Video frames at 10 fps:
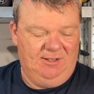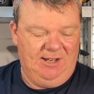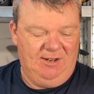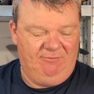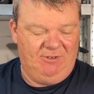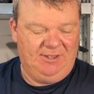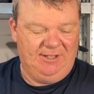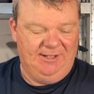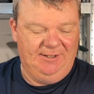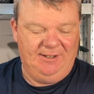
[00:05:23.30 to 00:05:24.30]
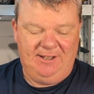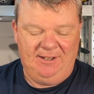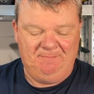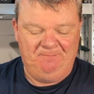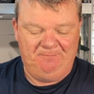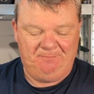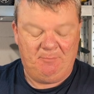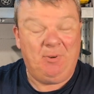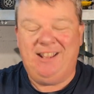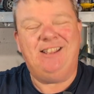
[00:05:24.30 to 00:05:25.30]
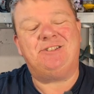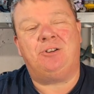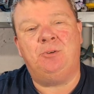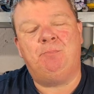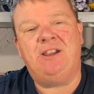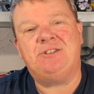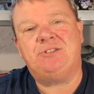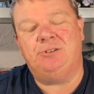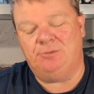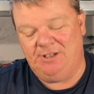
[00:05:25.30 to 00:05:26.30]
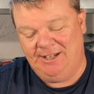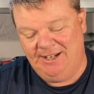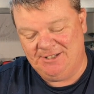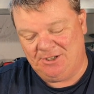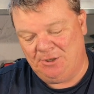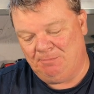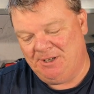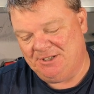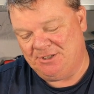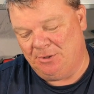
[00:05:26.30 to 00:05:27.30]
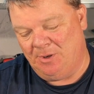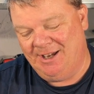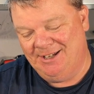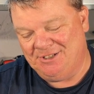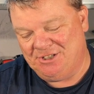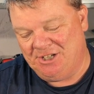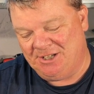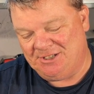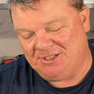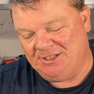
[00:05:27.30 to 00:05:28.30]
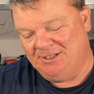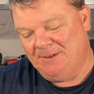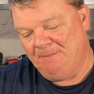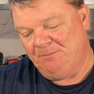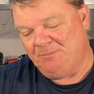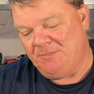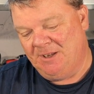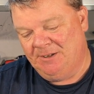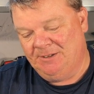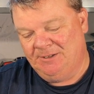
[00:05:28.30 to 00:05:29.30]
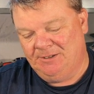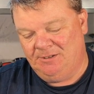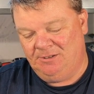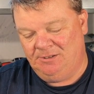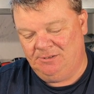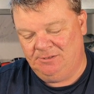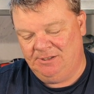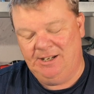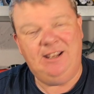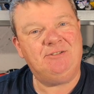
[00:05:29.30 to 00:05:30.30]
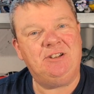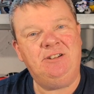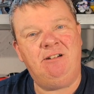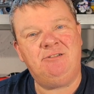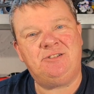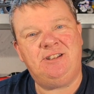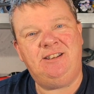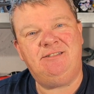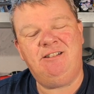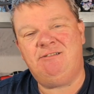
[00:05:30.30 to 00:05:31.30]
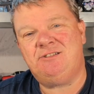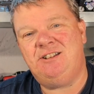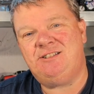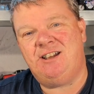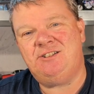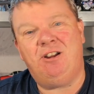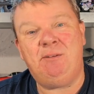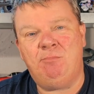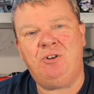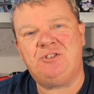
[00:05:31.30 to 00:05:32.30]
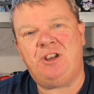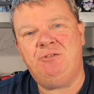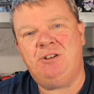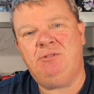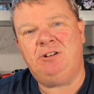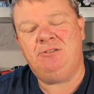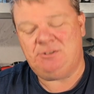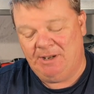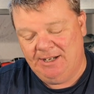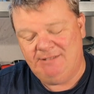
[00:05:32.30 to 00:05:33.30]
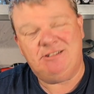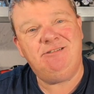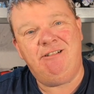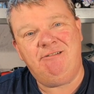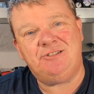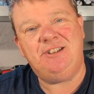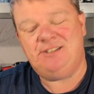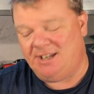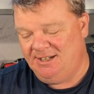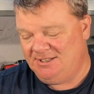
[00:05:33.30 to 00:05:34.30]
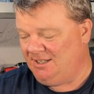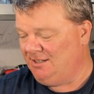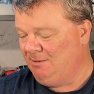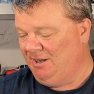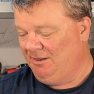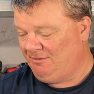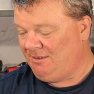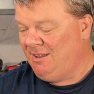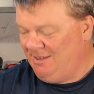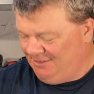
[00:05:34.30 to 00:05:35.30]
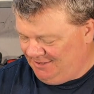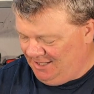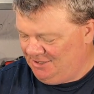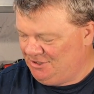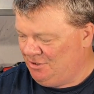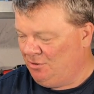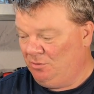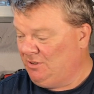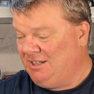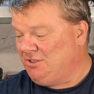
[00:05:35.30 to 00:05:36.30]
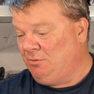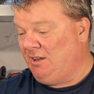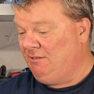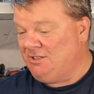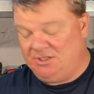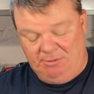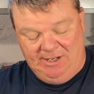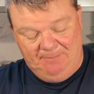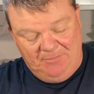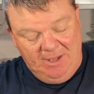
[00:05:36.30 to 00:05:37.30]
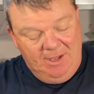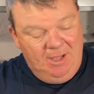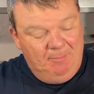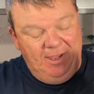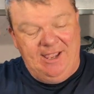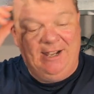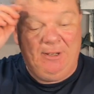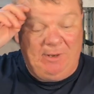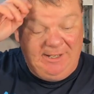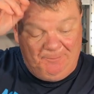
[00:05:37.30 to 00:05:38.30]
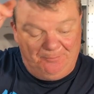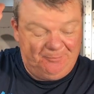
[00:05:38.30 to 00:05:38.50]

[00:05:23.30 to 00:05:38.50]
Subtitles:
Everything. But it is a good pistol. It is a good pistol. It's just... oh, it leaves a nasty, nasty taste. Like monosodium glutamate leaves a nasty taste in your mouth. That's all. That's all there is to it. But anyway,